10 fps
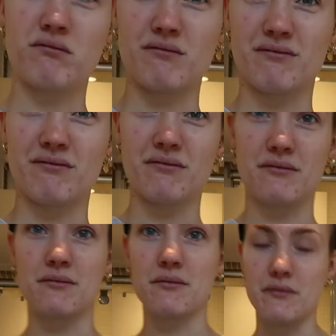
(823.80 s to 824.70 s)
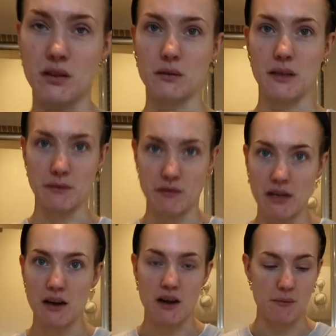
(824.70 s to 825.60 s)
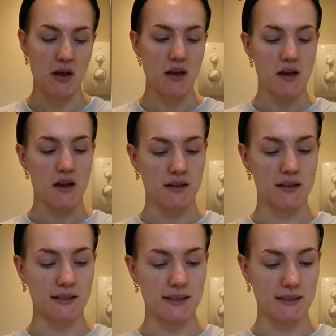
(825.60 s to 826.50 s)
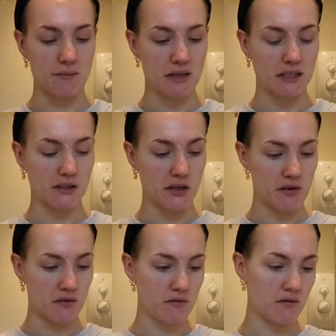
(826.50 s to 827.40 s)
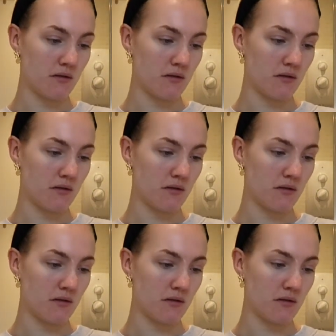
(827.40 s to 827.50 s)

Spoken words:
I think this is the Mini 2,